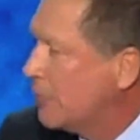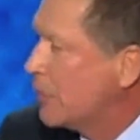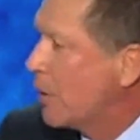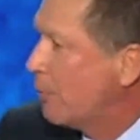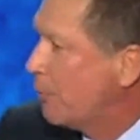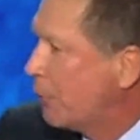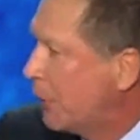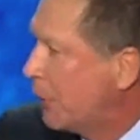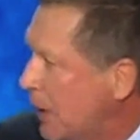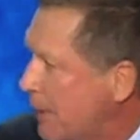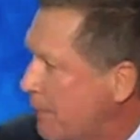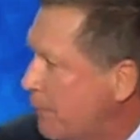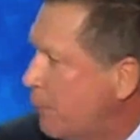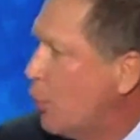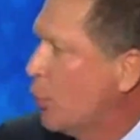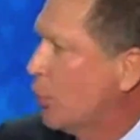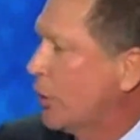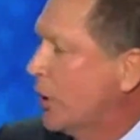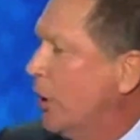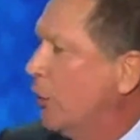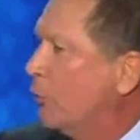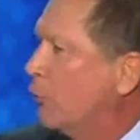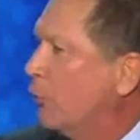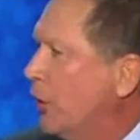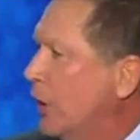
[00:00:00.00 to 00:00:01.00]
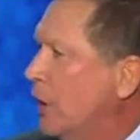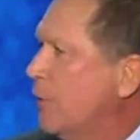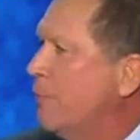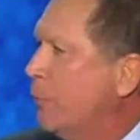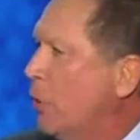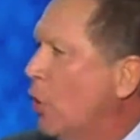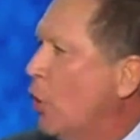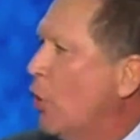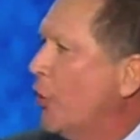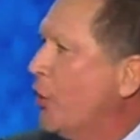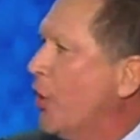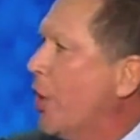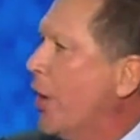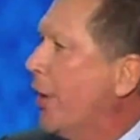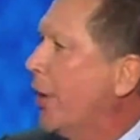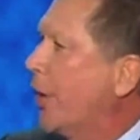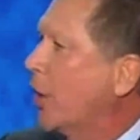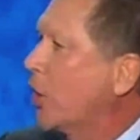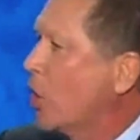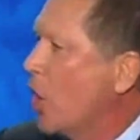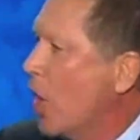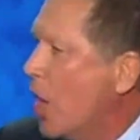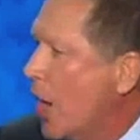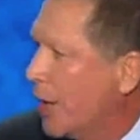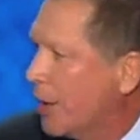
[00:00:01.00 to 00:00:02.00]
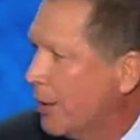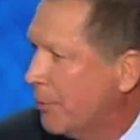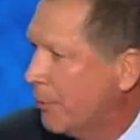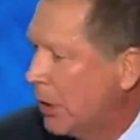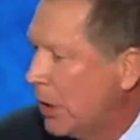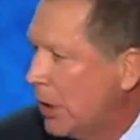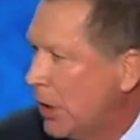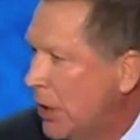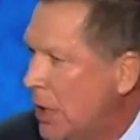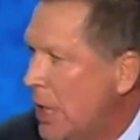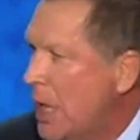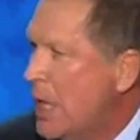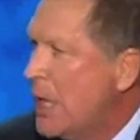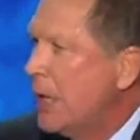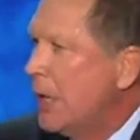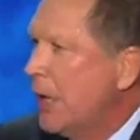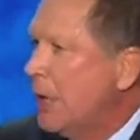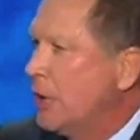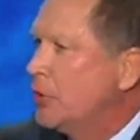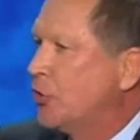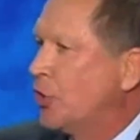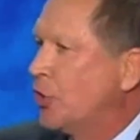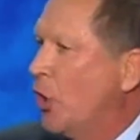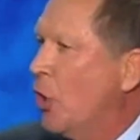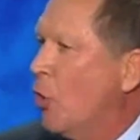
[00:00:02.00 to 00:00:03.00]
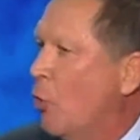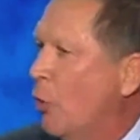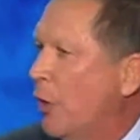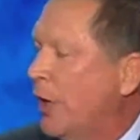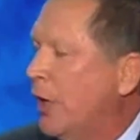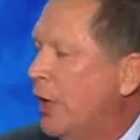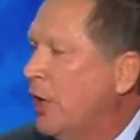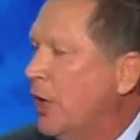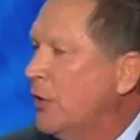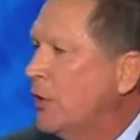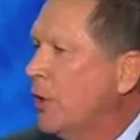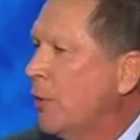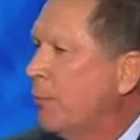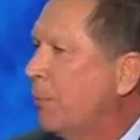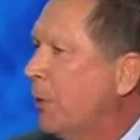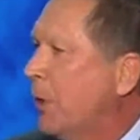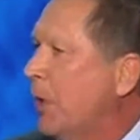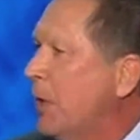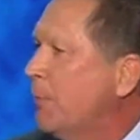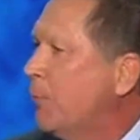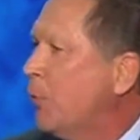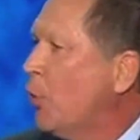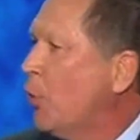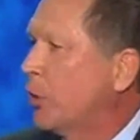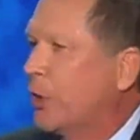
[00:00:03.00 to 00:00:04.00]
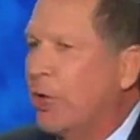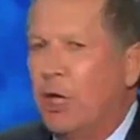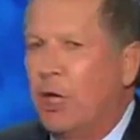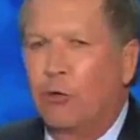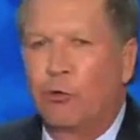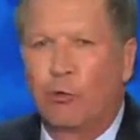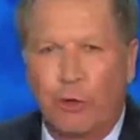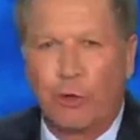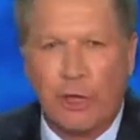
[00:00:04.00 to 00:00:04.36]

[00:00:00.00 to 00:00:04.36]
the people, can rebuild our economy, and so we, the people, can